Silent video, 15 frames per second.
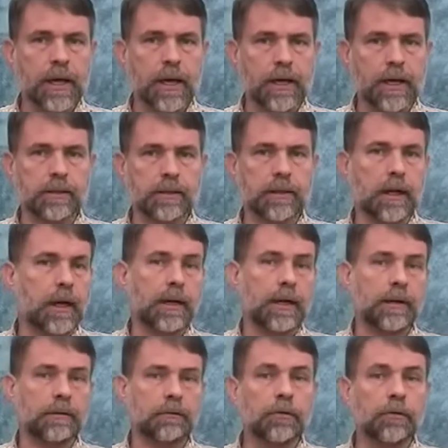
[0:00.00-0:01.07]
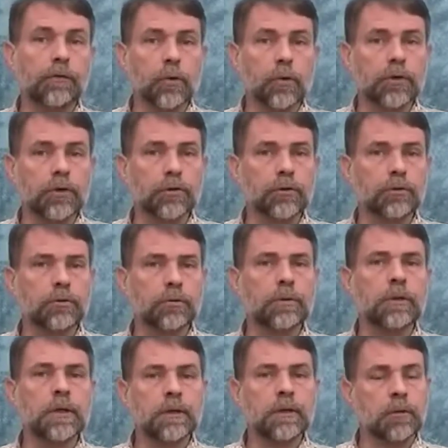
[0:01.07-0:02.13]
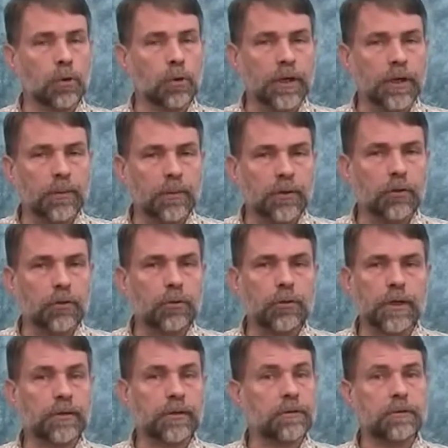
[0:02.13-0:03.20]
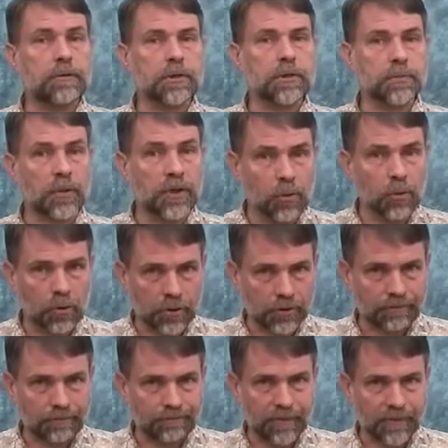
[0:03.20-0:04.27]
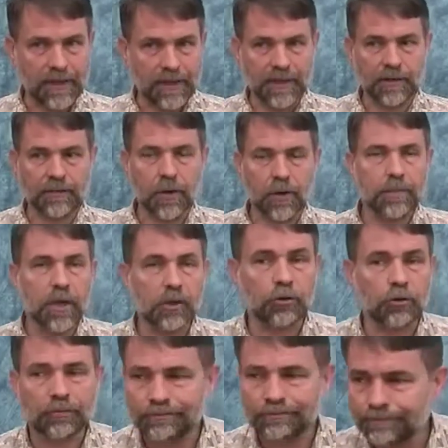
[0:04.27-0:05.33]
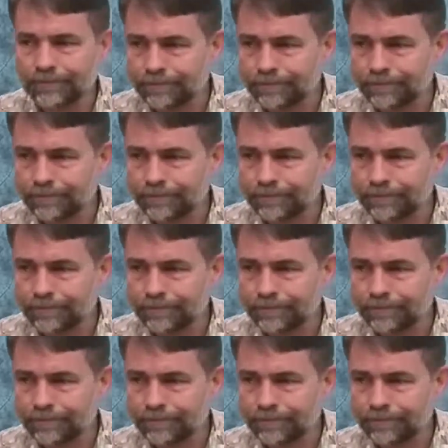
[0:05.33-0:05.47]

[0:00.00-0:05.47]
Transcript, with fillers: and I look forward to working with you in the spring quarter. Thank you very much.